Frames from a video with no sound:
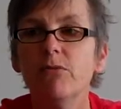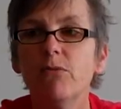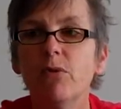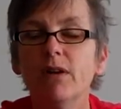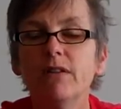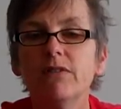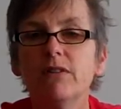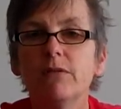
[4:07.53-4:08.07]

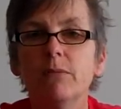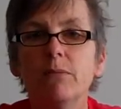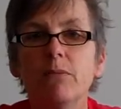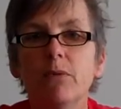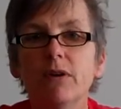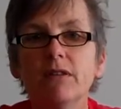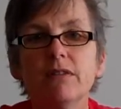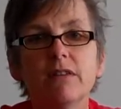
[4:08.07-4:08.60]
one of
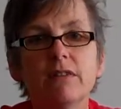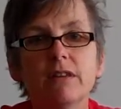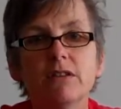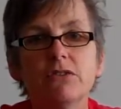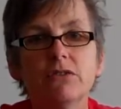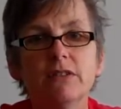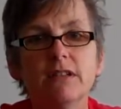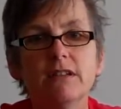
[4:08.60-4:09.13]
the
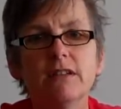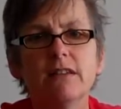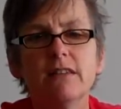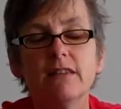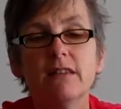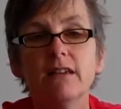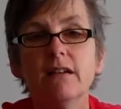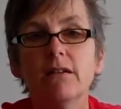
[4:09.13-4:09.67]
things you'll need to
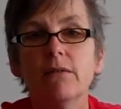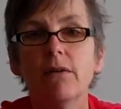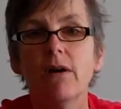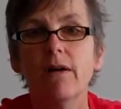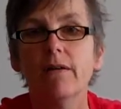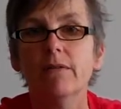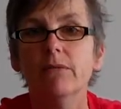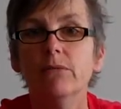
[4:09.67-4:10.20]
think
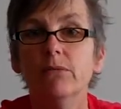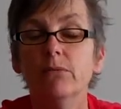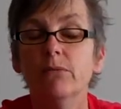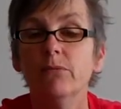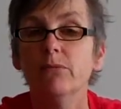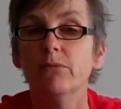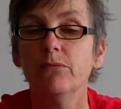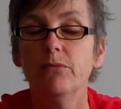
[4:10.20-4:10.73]

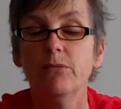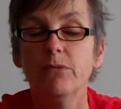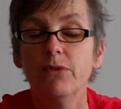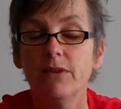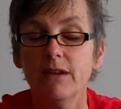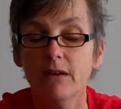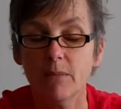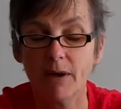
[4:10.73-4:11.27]

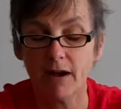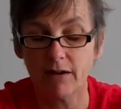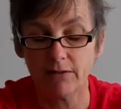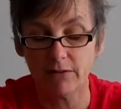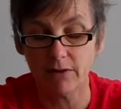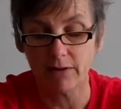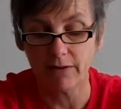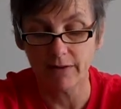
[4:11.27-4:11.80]

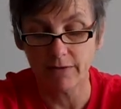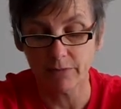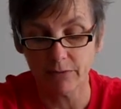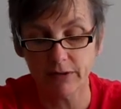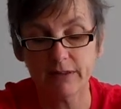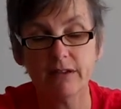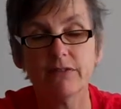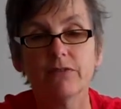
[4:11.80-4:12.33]
about
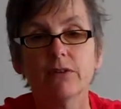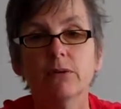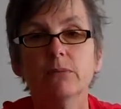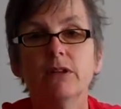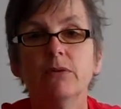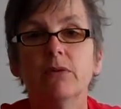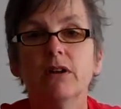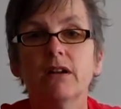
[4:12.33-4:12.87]
really
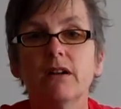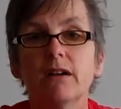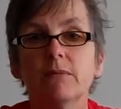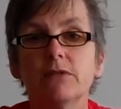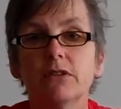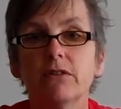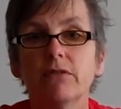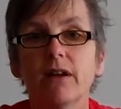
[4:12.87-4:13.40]
firmly when it
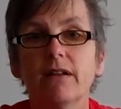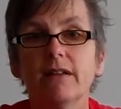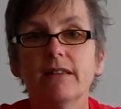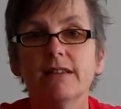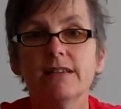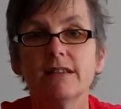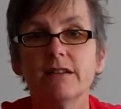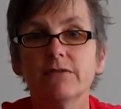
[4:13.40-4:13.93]
comes to grounding
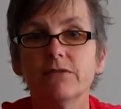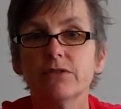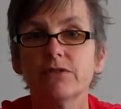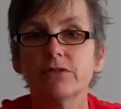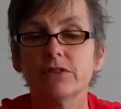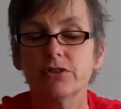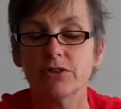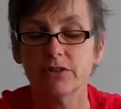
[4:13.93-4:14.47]
these in
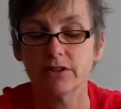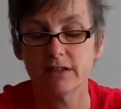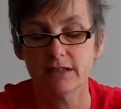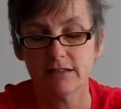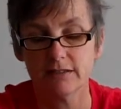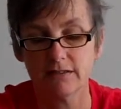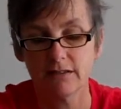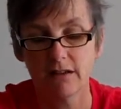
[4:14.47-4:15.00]
infrastructure
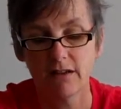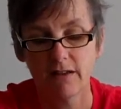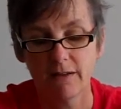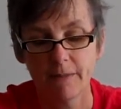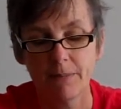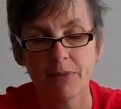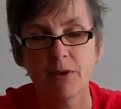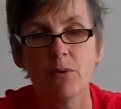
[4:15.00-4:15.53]
is
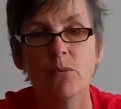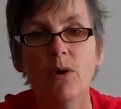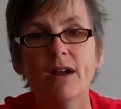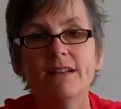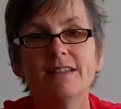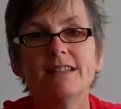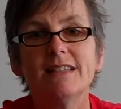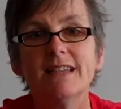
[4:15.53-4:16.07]

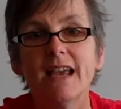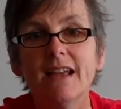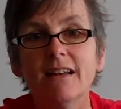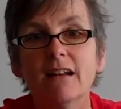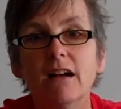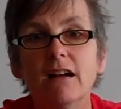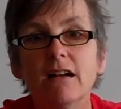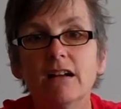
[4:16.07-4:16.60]
what
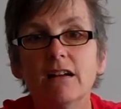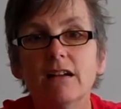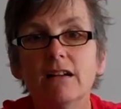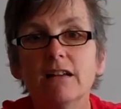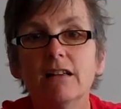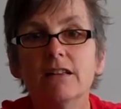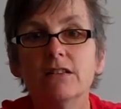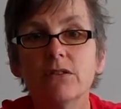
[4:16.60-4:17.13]
data
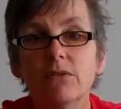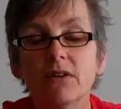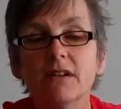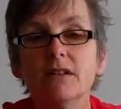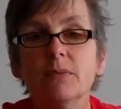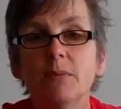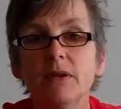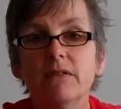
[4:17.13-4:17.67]
is
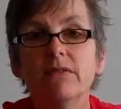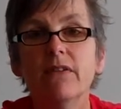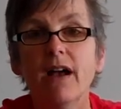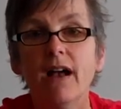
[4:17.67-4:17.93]
going to be